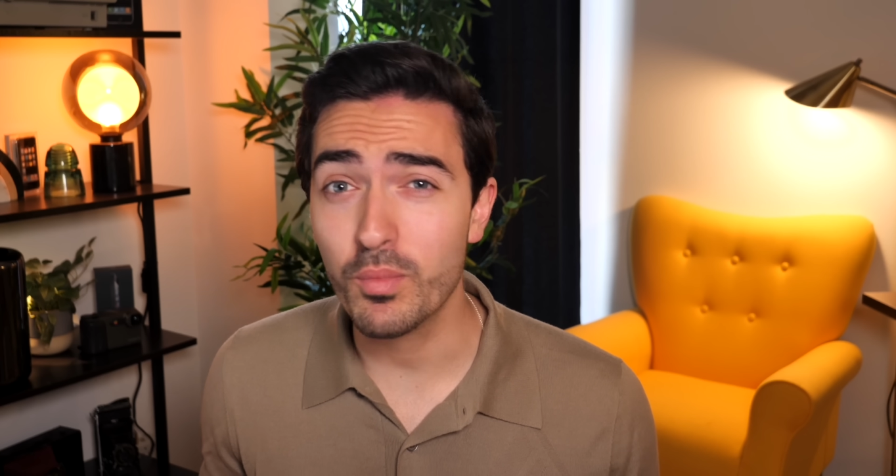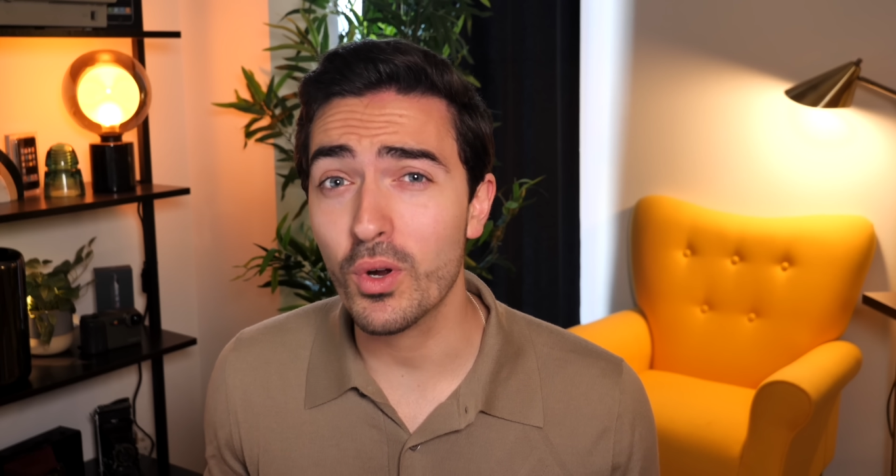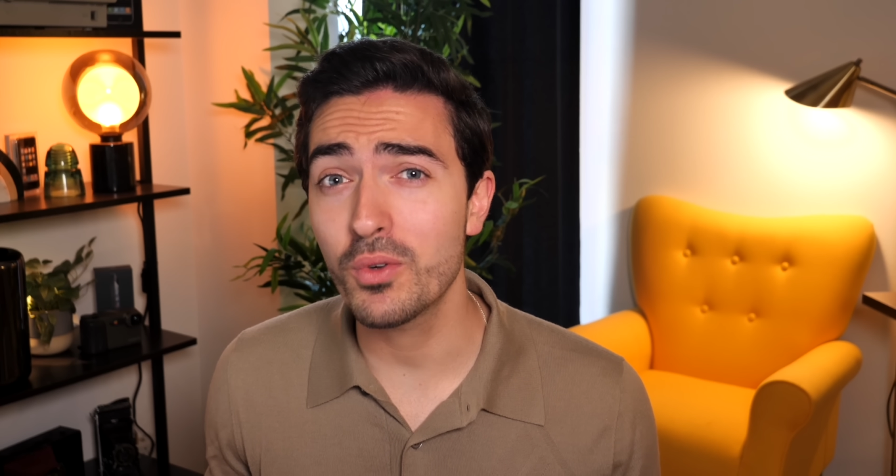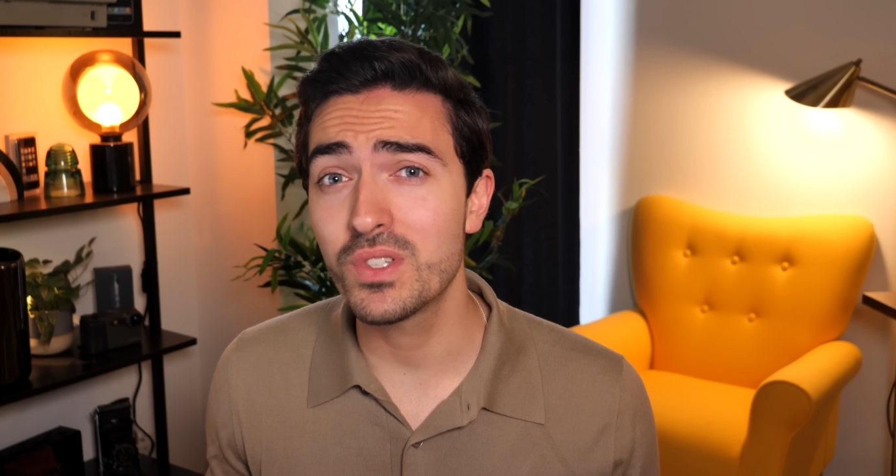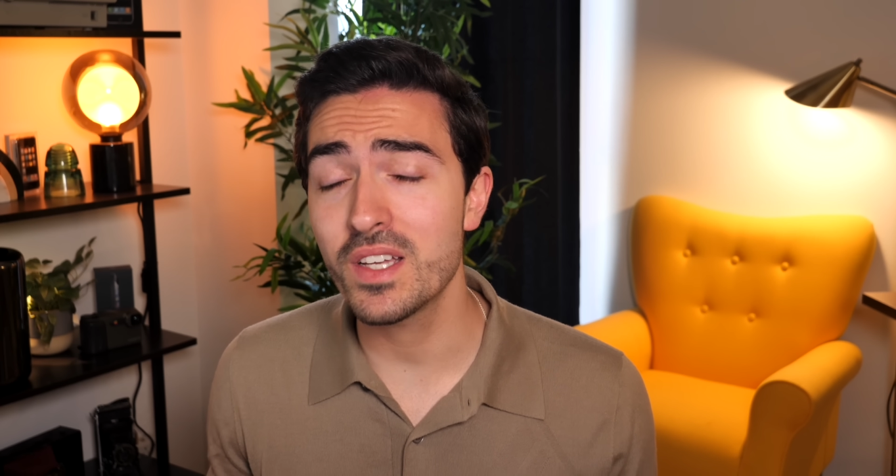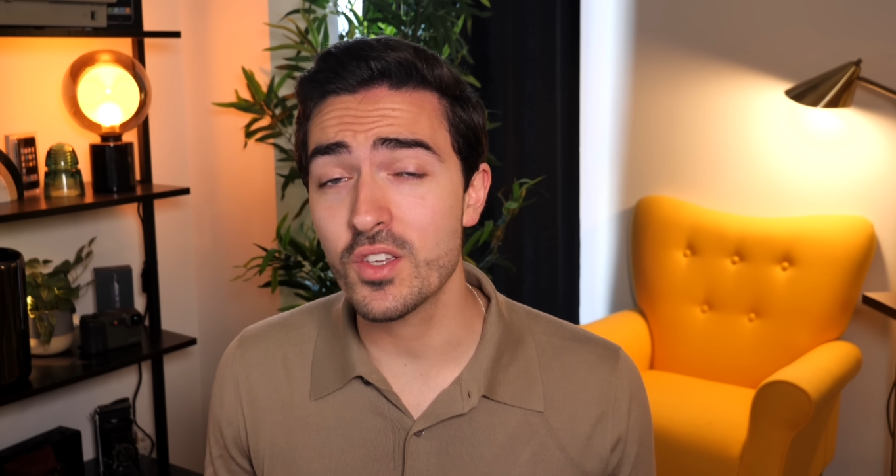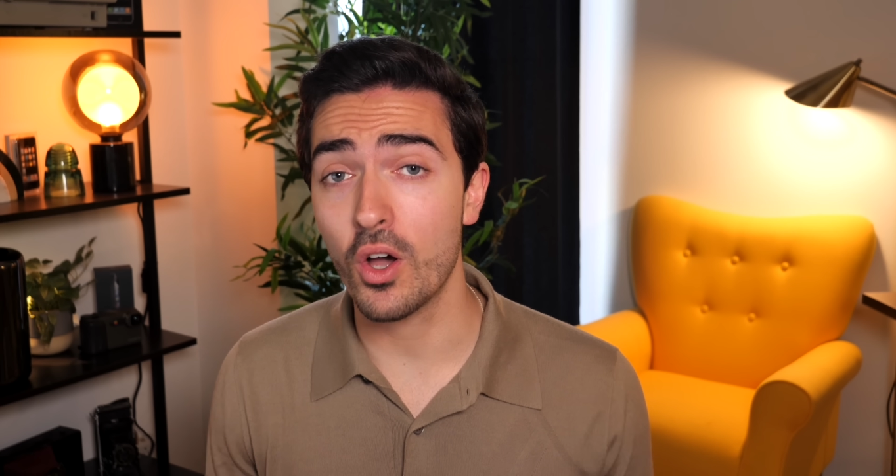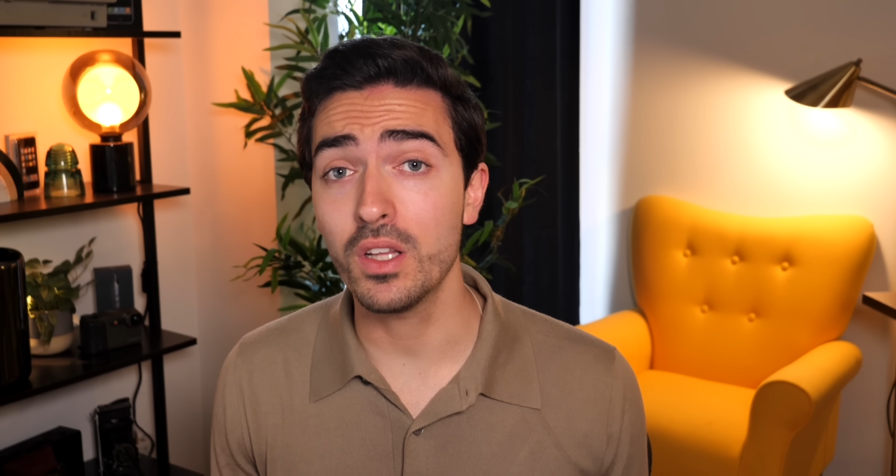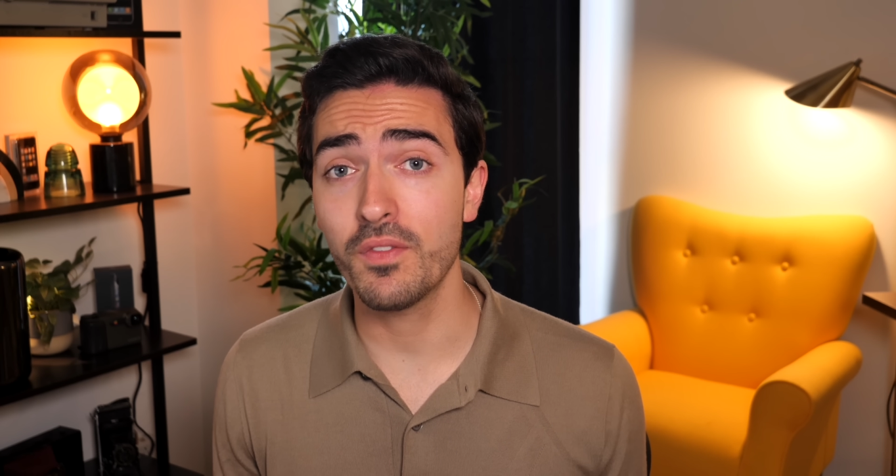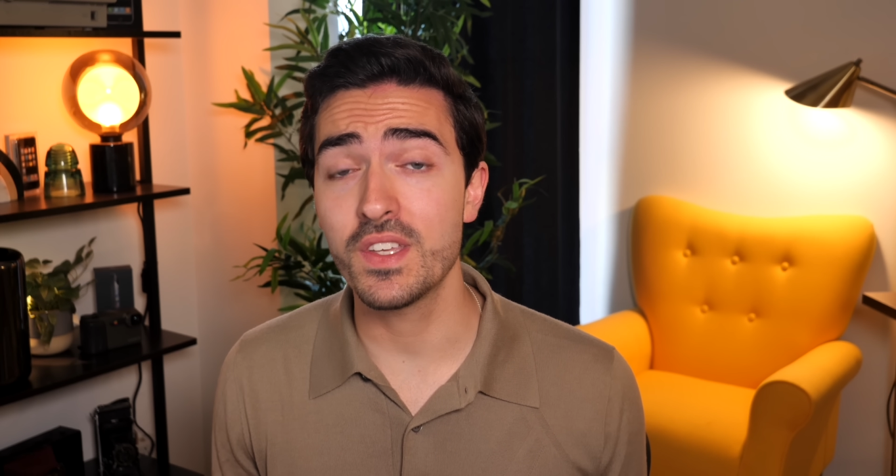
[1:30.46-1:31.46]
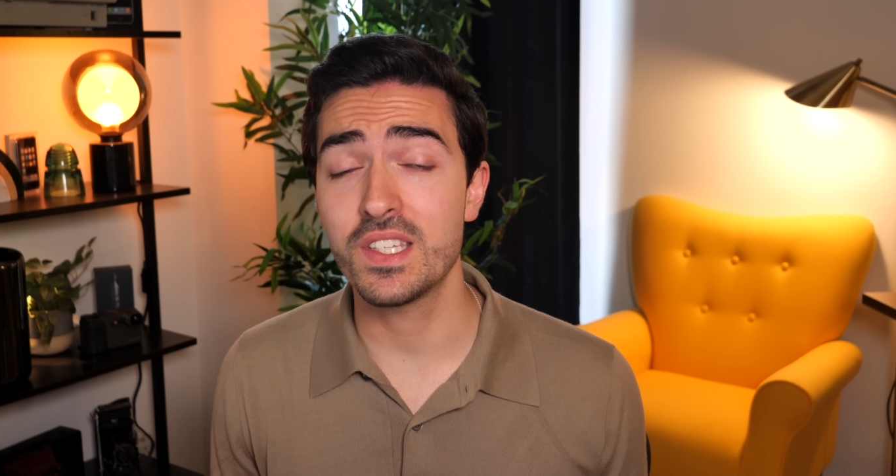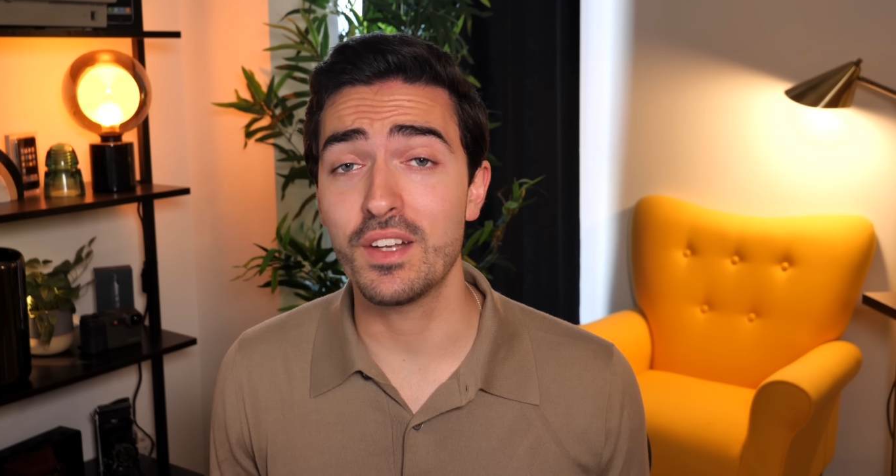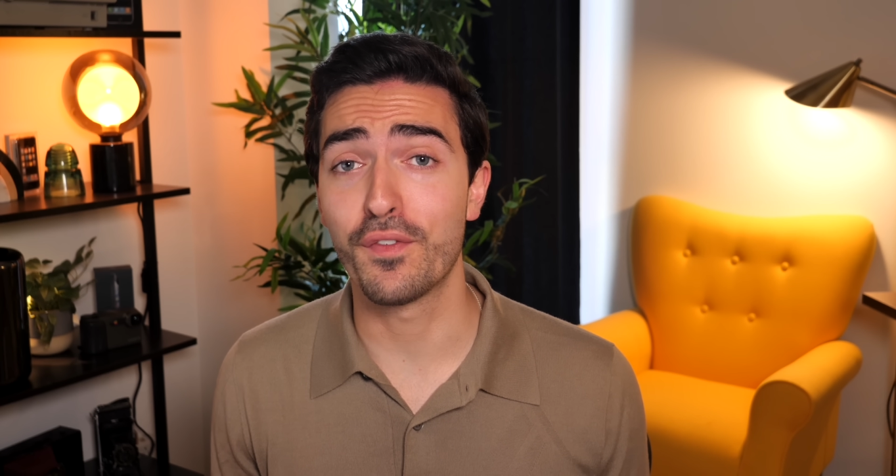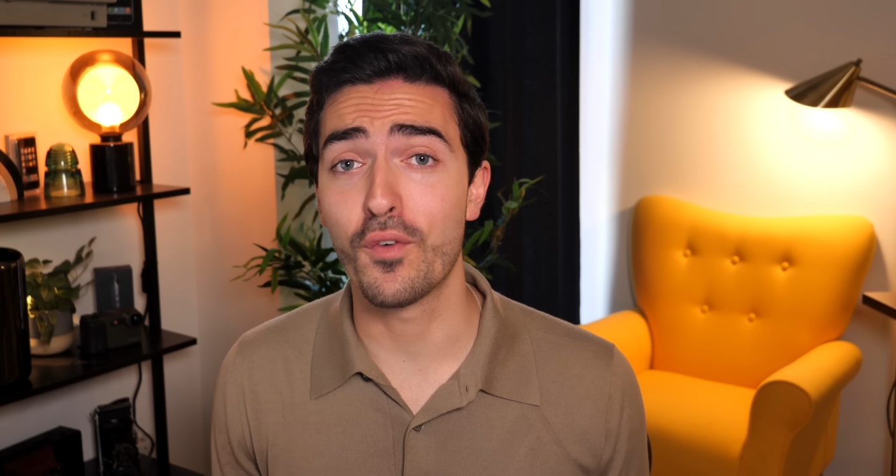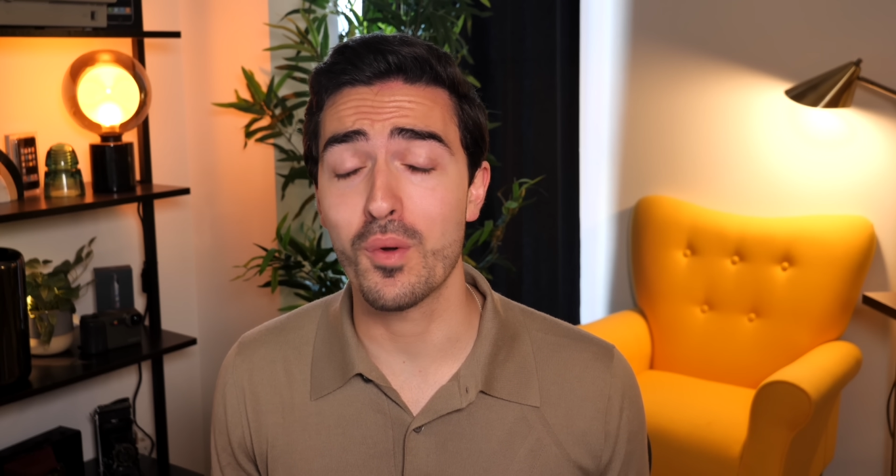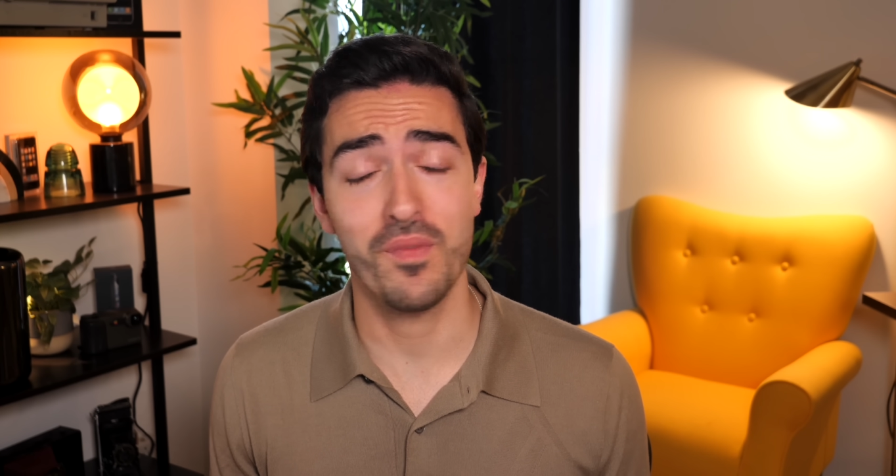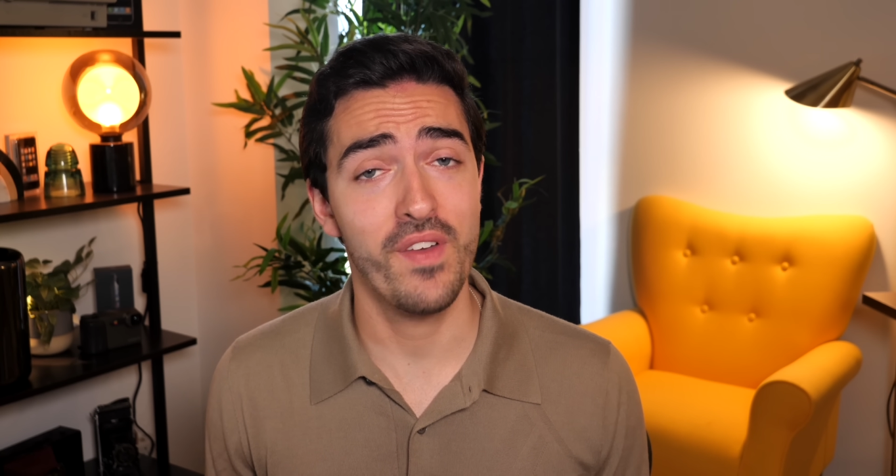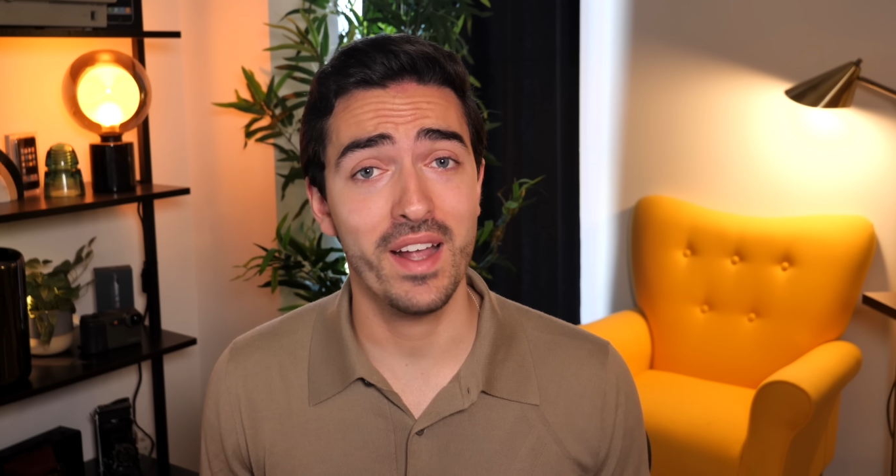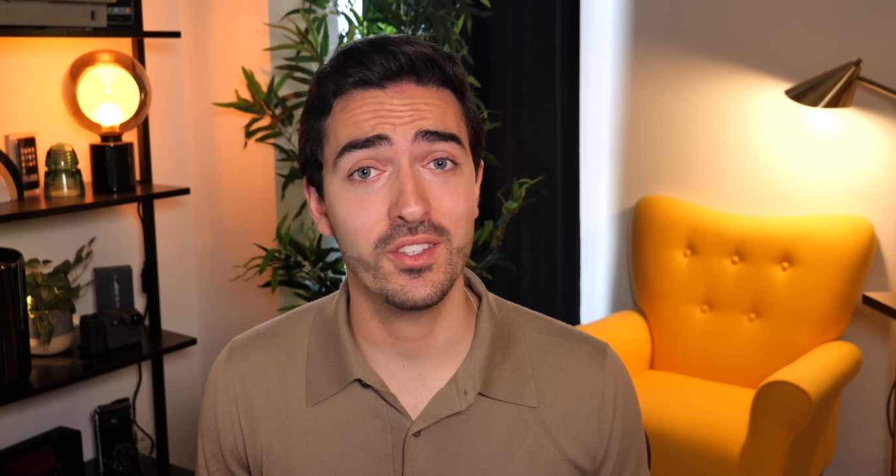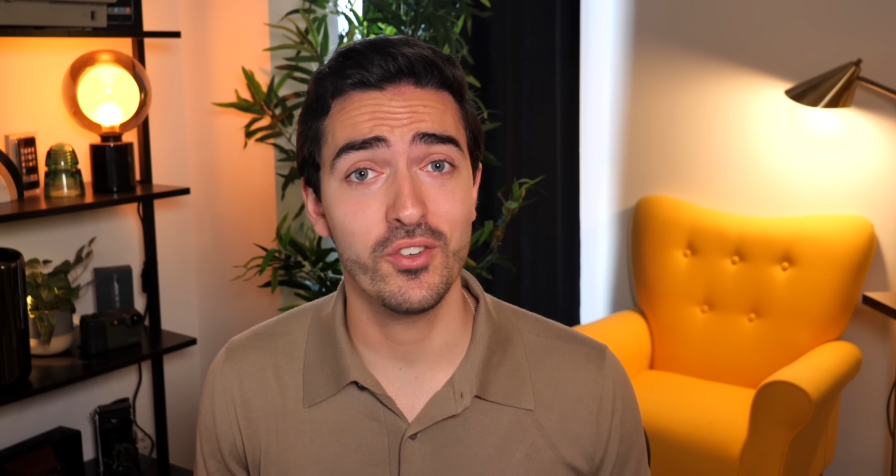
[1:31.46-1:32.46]
Pro does all of this in a form
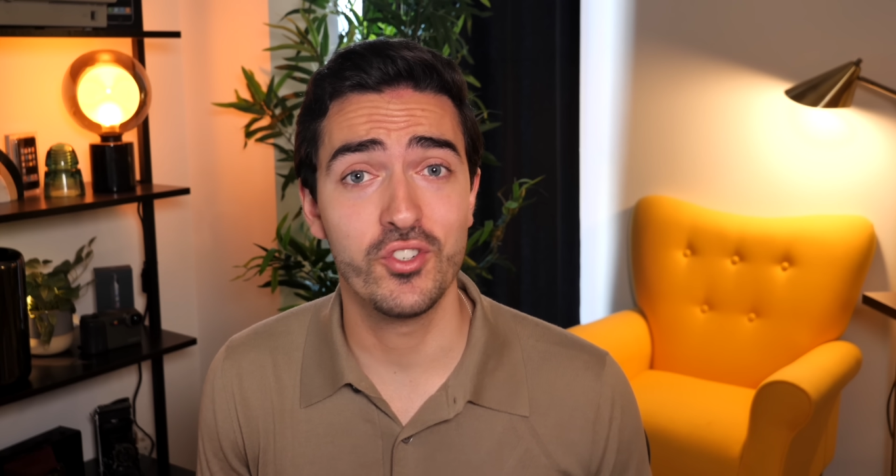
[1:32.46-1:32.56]
factor